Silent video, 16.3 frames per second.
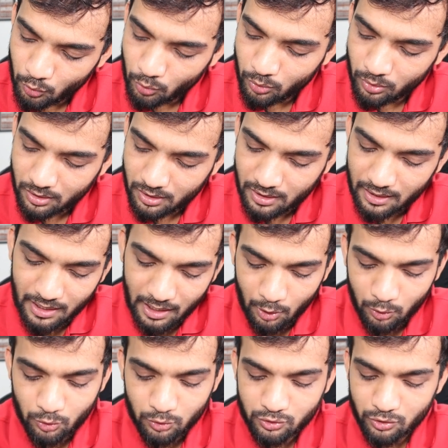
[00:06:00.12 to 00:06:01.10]
know
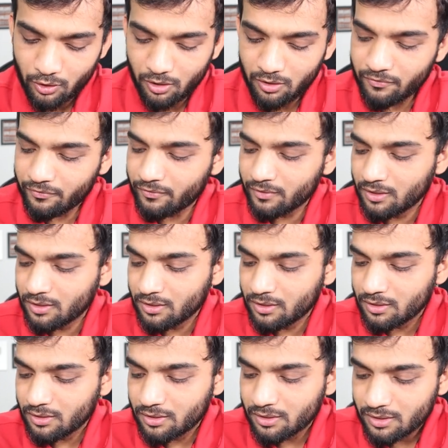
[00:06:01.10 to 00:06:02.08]
how to solve
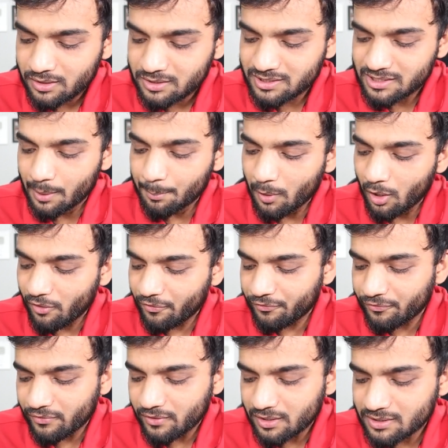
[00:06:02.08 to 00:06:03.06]
sum
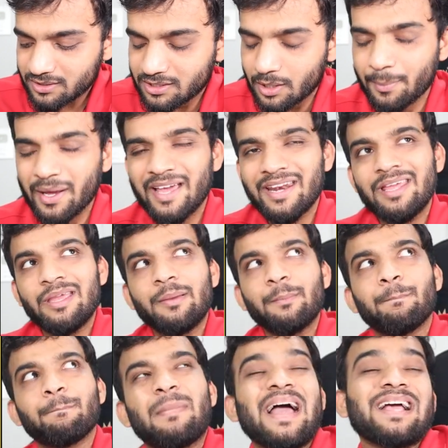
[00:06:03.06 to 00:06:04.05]
of
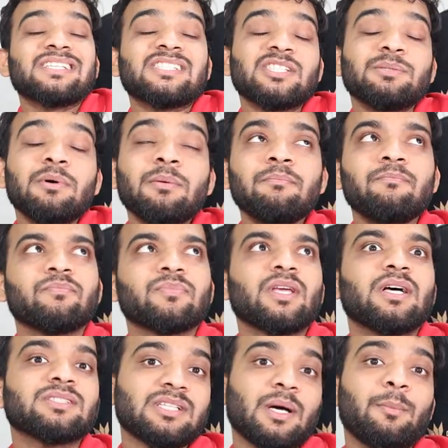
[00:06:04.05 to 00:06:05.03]
subarray maximum,
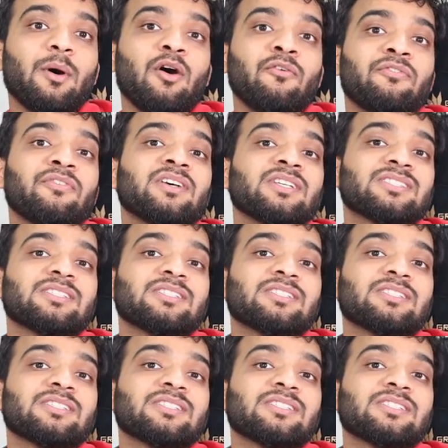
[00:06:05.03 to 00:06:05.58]
sum of